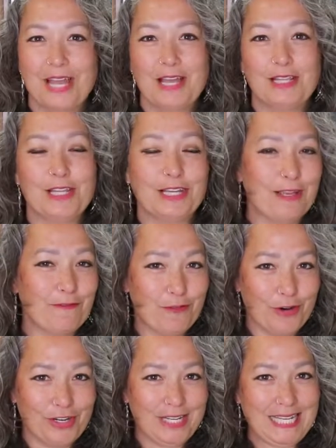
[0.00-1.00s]
Looking
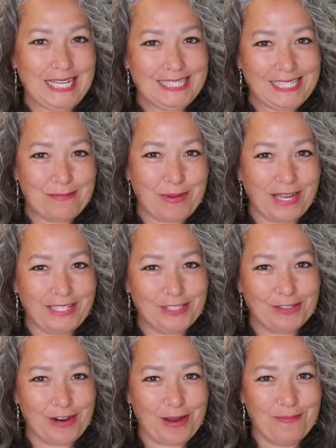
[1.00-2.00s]
for an easy body
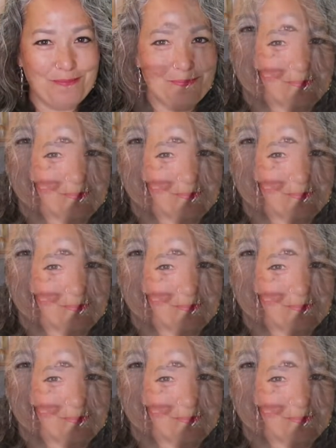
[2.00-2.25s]
scrub?